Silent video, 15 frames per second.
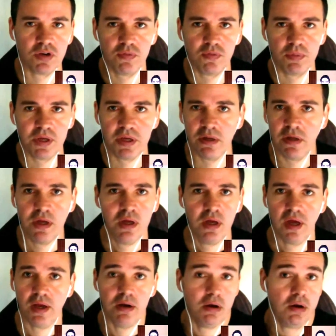for me,
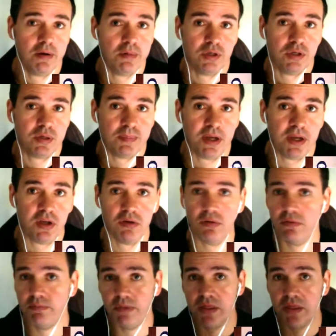and I used to pay you
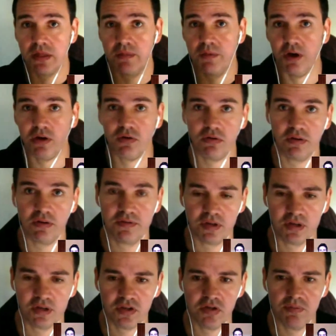monthly, Michael,
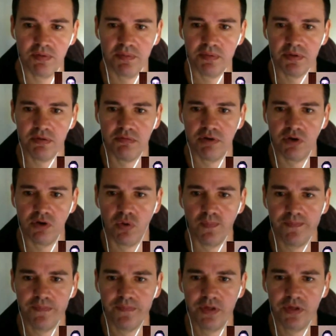as you probably recall.
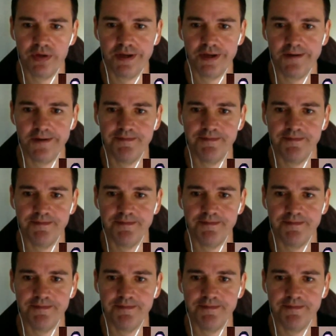So yeah.